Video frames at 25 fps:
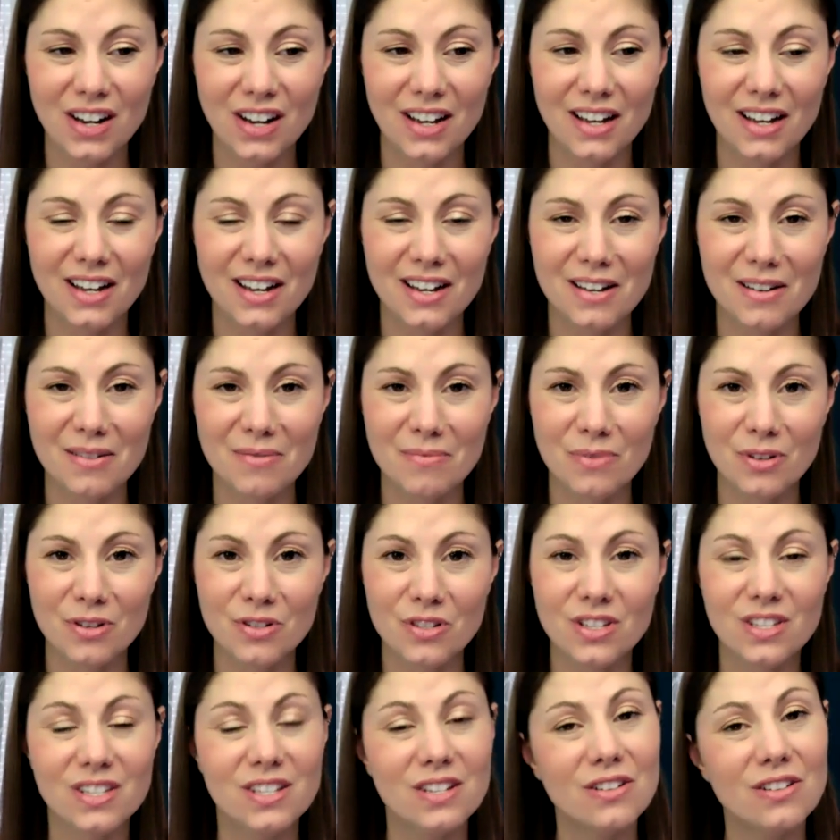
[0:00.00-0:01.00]

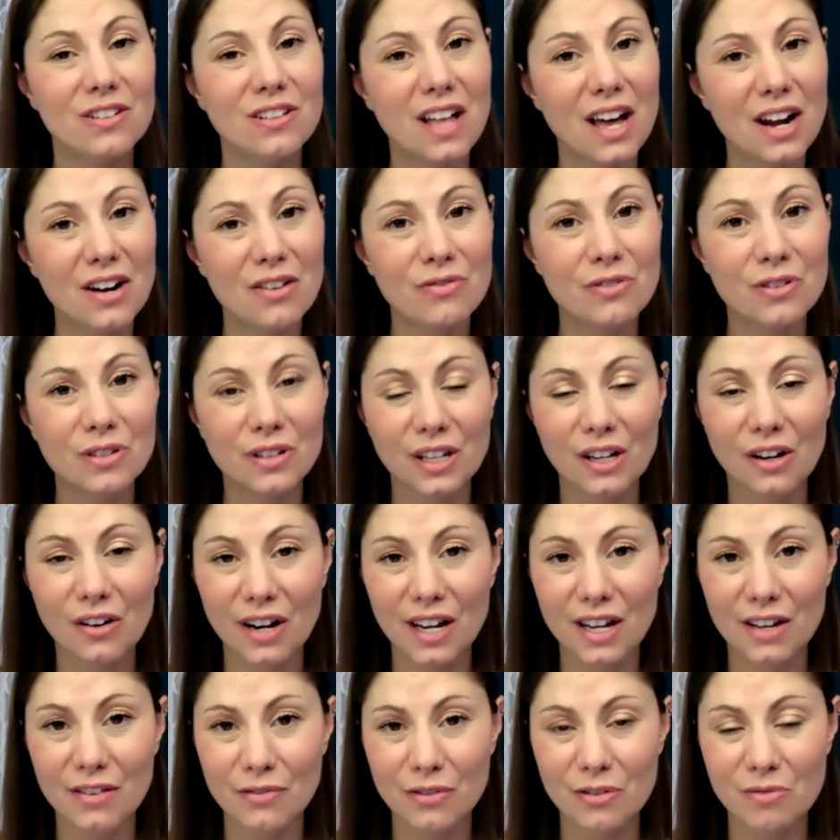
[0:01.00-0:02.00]
There's still a lot of really
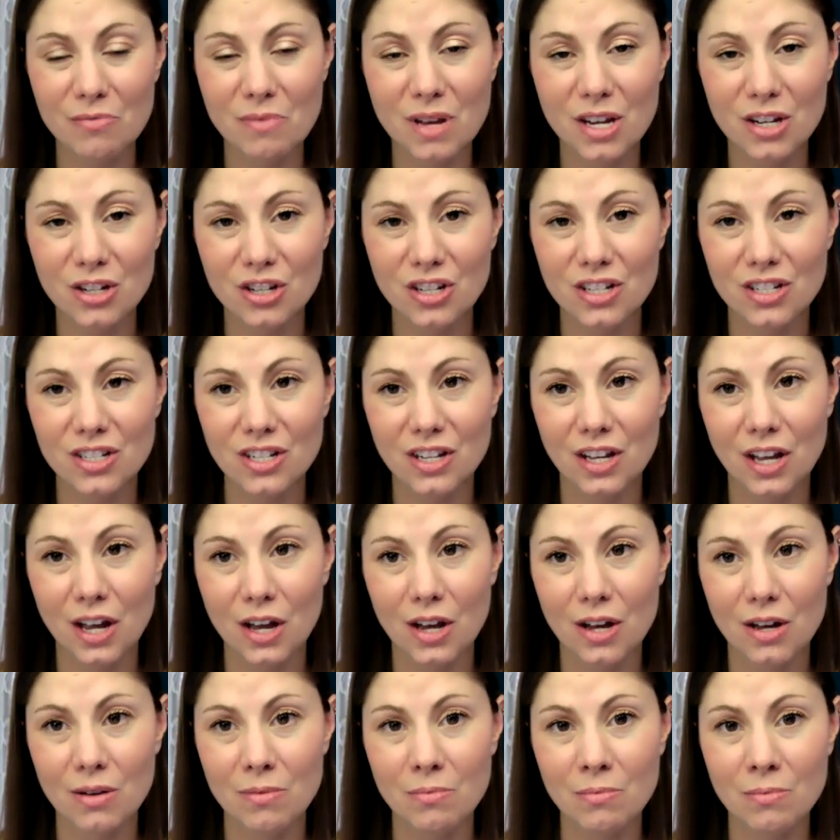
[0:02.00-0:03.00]
great information to
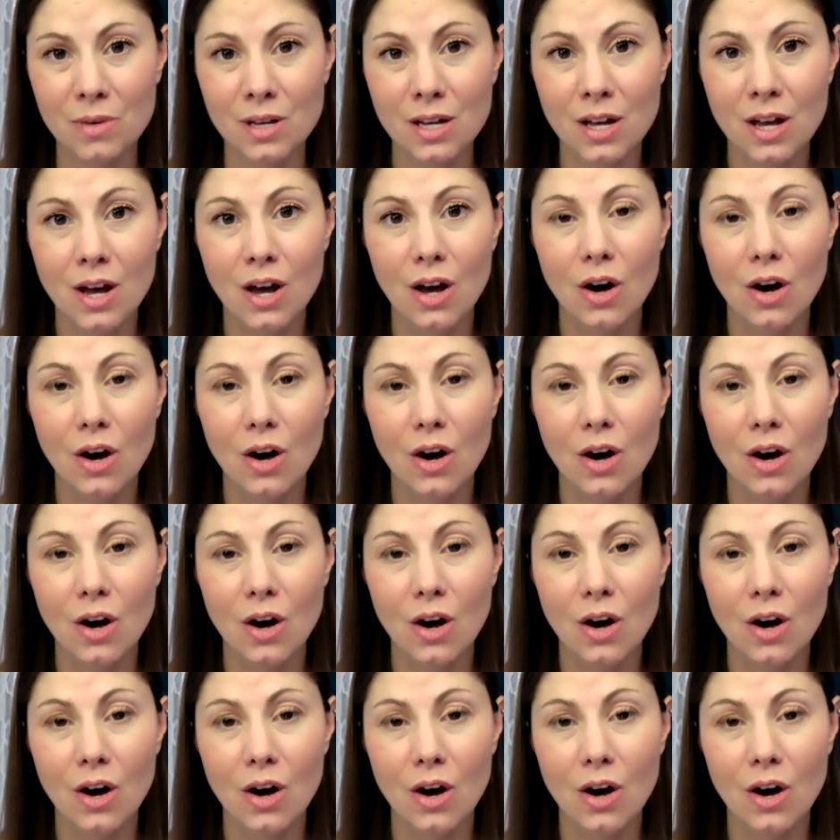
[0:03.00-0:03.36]
come